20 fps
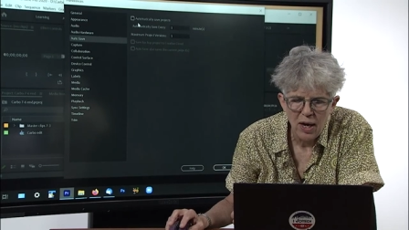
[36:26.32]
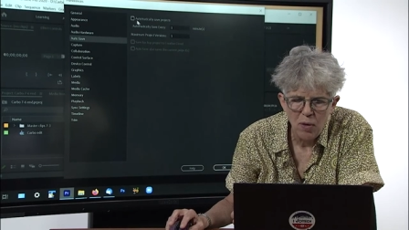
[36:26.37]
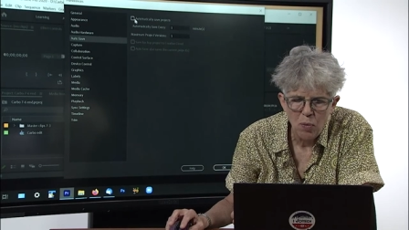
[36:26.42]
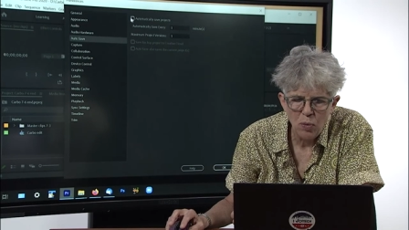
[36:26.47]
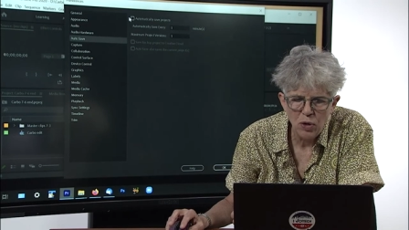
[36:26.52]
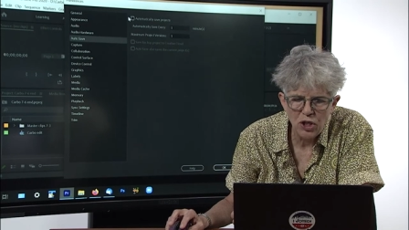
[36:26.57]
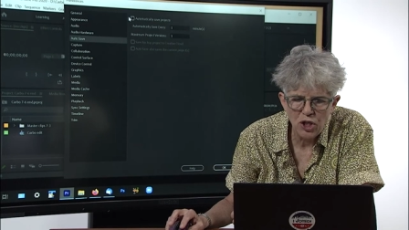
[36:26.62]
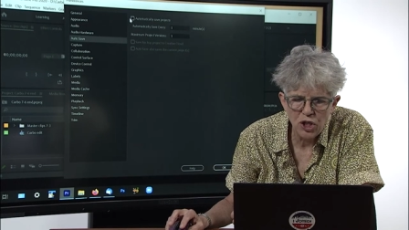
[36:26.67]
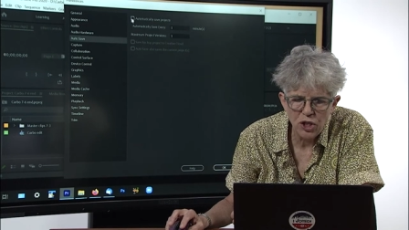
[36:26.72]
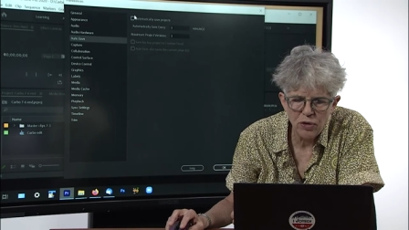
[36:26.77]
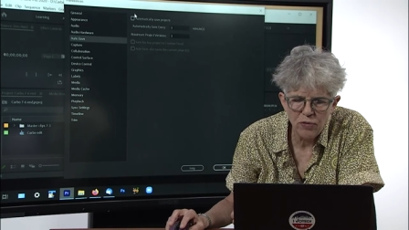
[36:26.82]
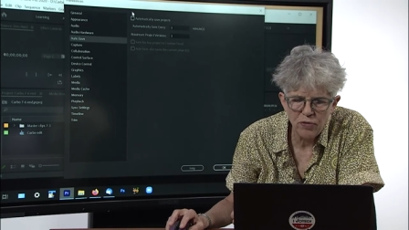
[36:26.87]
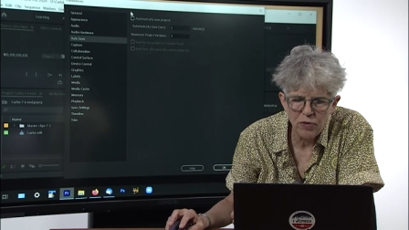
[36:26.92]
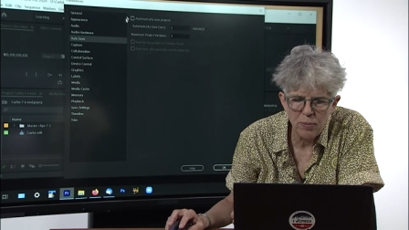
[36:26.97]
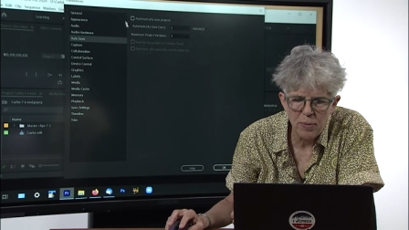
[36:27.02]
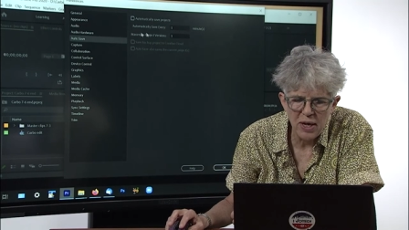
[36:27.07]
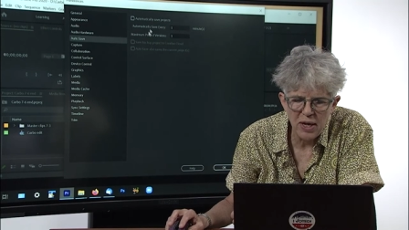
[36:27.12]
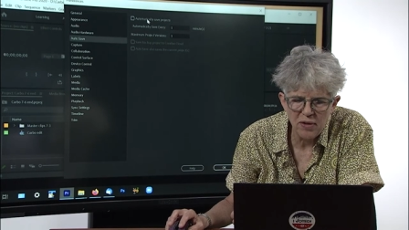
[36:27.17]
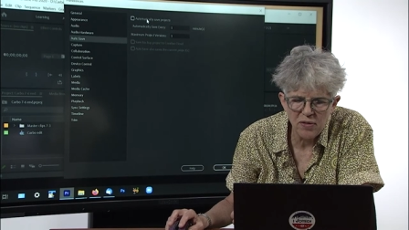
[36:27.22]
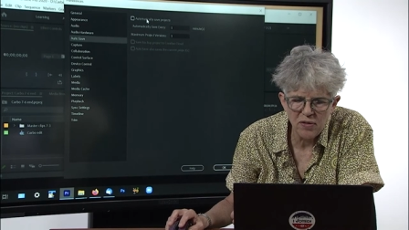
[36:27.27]
which for
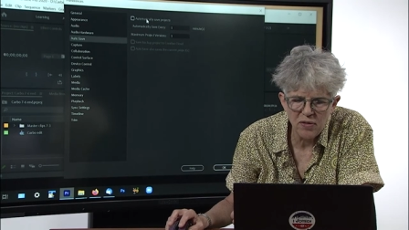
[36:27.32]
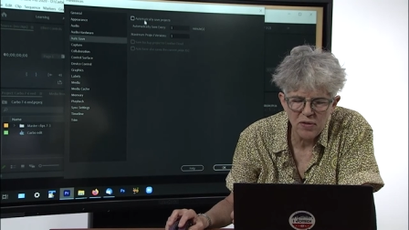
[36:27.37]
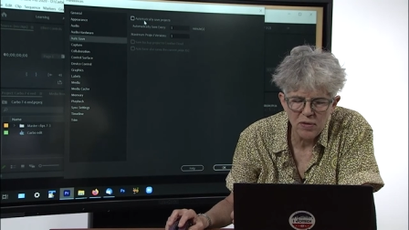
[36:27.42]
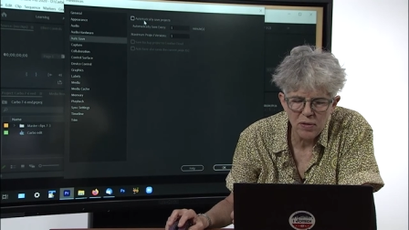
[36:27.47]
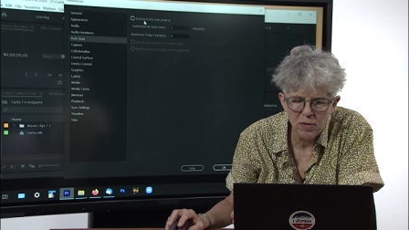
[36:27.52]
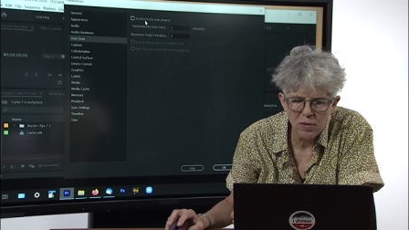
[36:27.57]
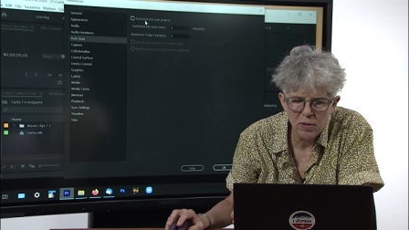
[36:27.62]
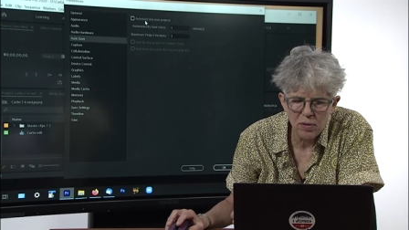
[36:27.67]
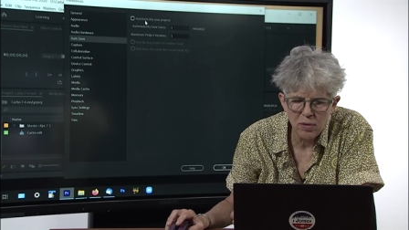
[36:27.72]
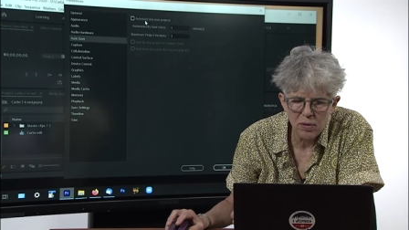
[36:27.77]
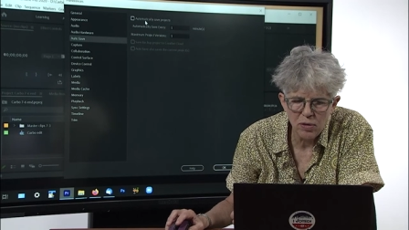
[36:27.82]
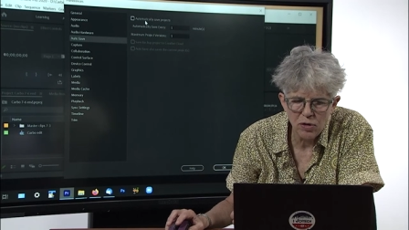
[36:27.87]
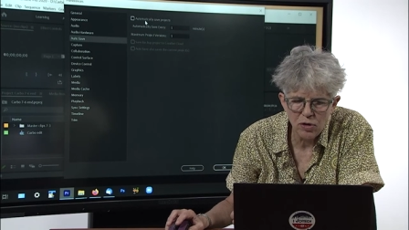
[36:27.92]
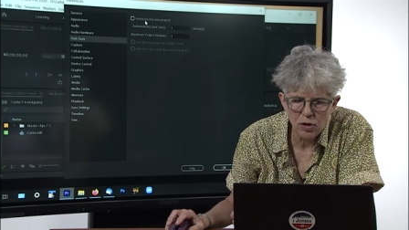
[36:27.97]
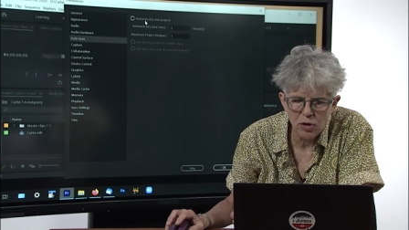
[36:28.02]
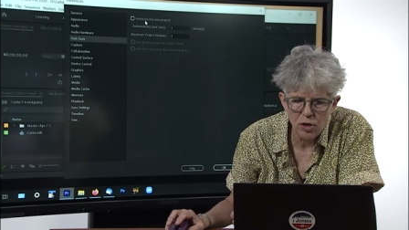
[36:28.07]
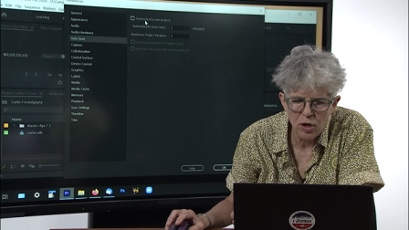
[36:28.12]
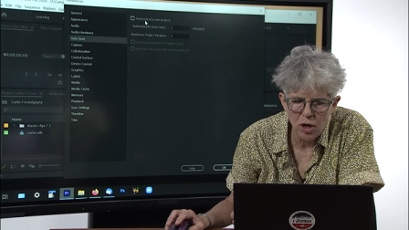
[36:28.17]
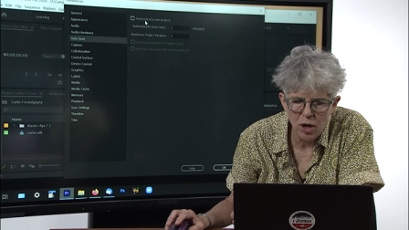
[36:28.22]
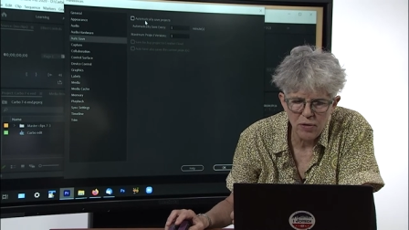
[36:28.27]
me is
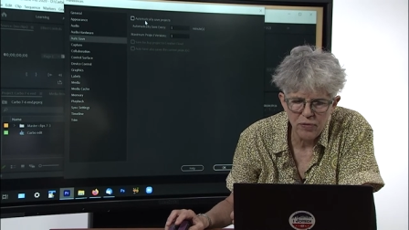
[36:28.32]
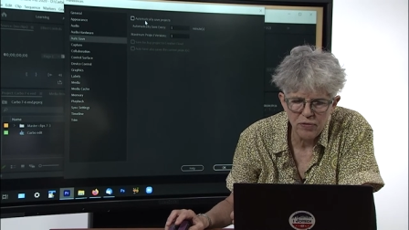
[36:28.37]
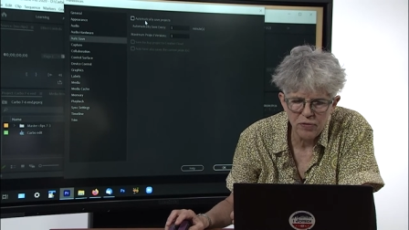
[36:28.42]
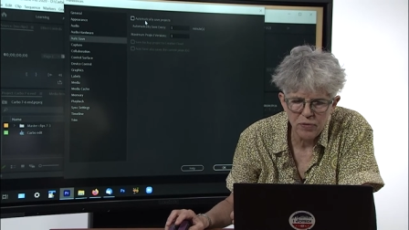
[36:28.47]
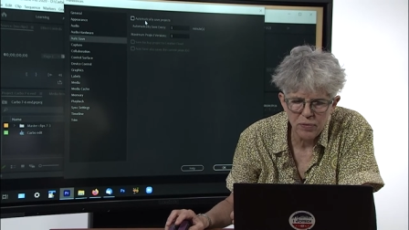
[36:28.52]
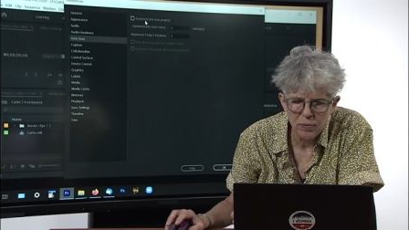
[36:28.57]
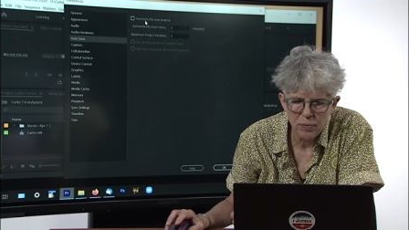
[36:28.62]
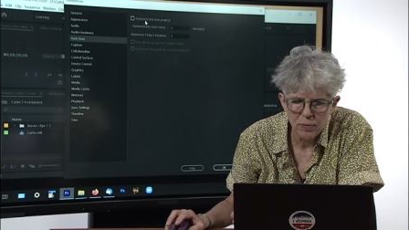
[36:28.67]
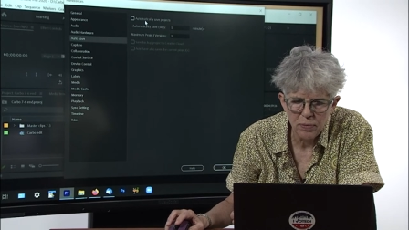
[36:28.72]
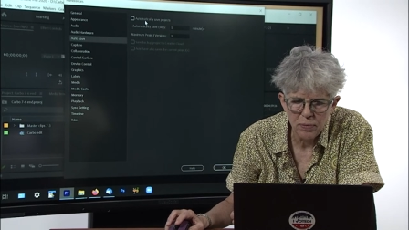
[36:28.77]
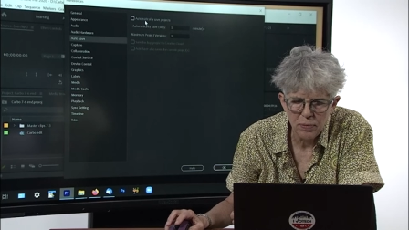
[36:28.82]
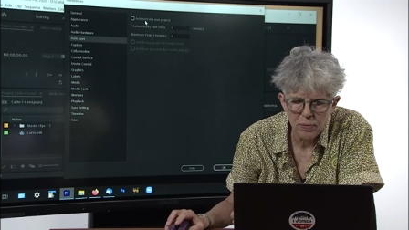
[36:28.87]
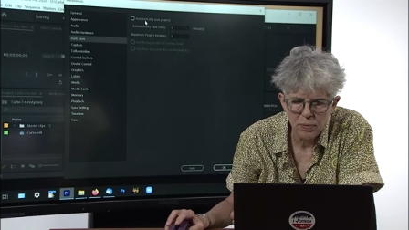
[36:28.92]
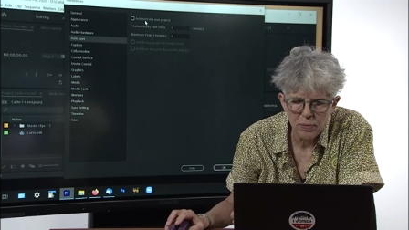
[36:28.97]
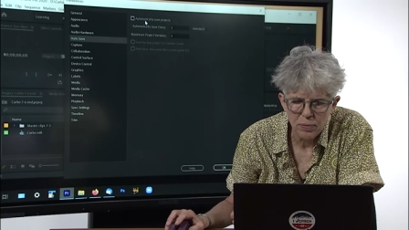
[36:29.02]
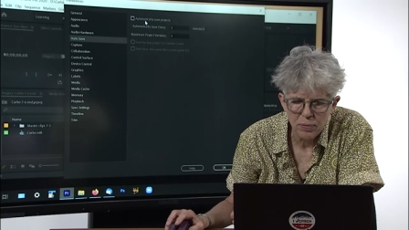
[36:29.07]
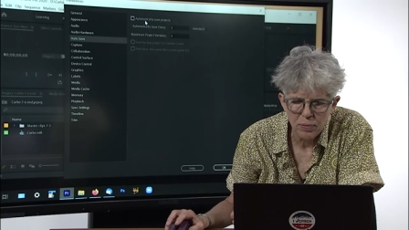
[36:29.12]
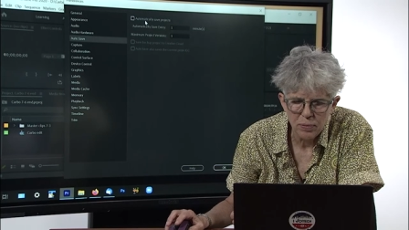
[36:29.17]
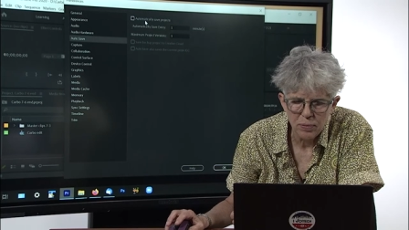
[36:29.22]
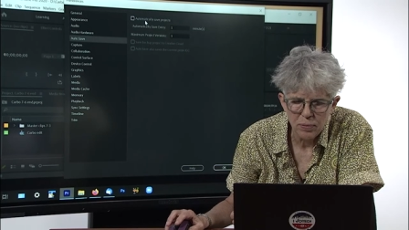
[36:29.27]
turned off
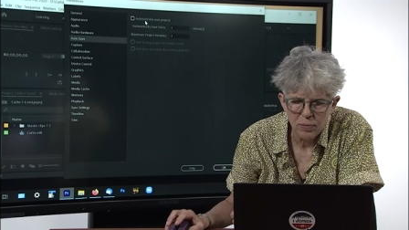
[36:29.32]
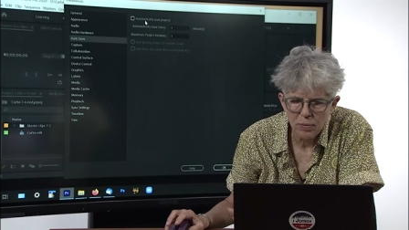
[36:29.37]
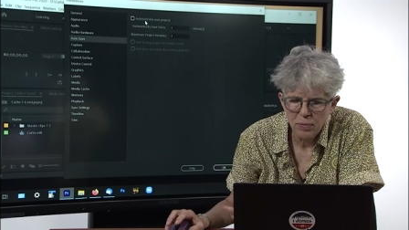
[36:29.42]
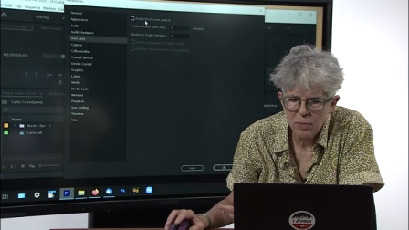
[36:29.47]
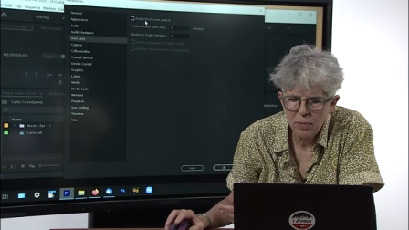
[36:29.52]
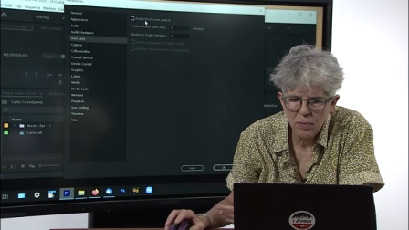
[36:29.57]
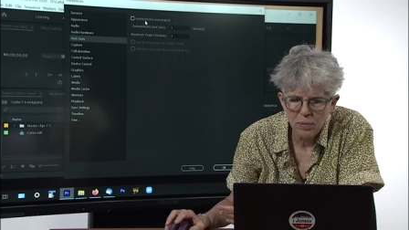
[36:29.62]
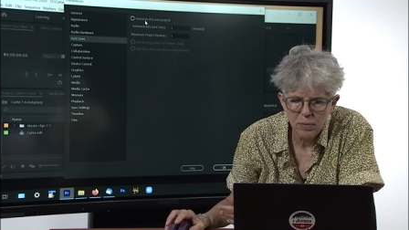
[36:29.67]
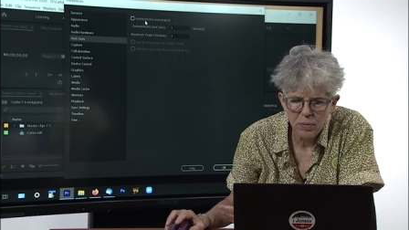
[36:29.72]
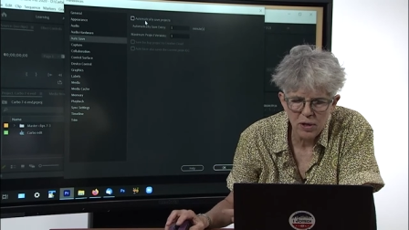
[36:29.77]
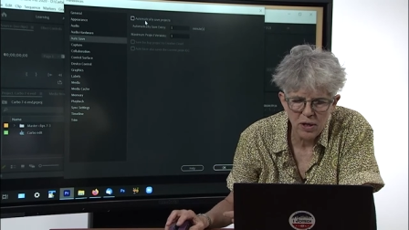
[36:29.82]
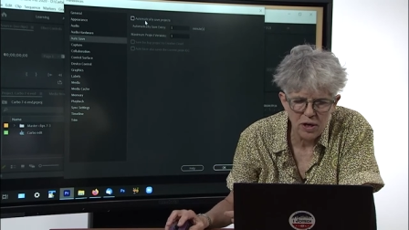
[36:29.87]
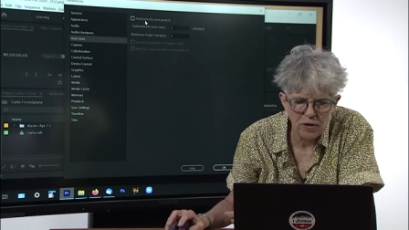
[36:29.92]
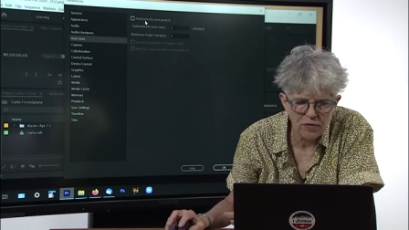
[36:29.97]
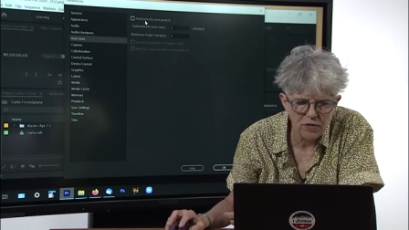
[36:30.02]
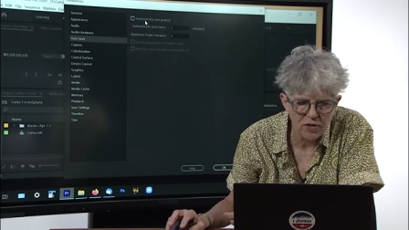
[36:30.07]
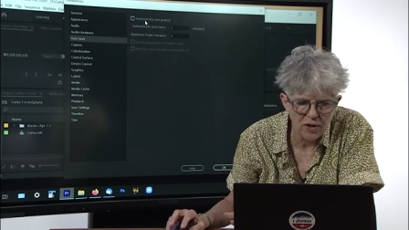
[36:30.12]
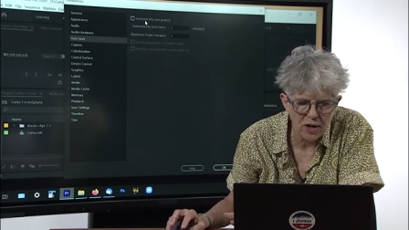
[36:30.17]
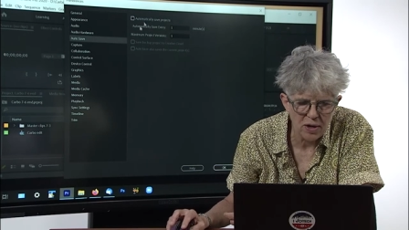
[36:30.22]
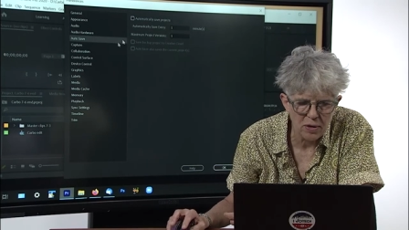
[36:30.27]
enough
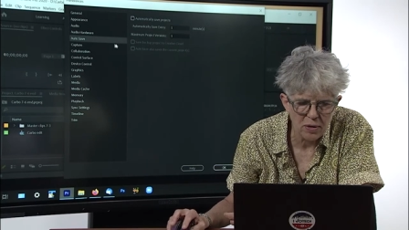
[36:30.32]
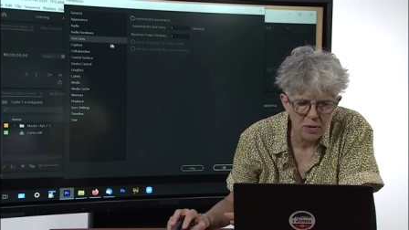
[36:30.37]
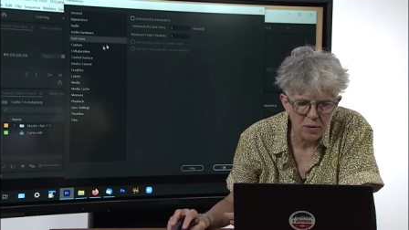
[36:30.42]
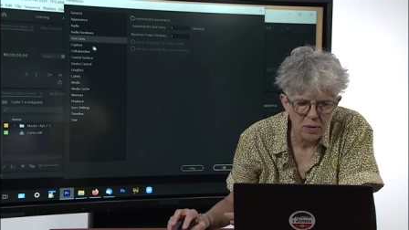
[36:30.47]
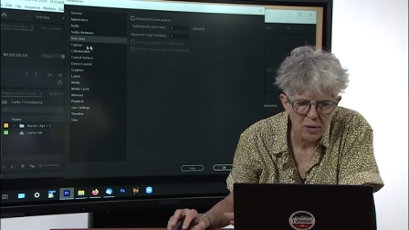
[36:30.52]
said.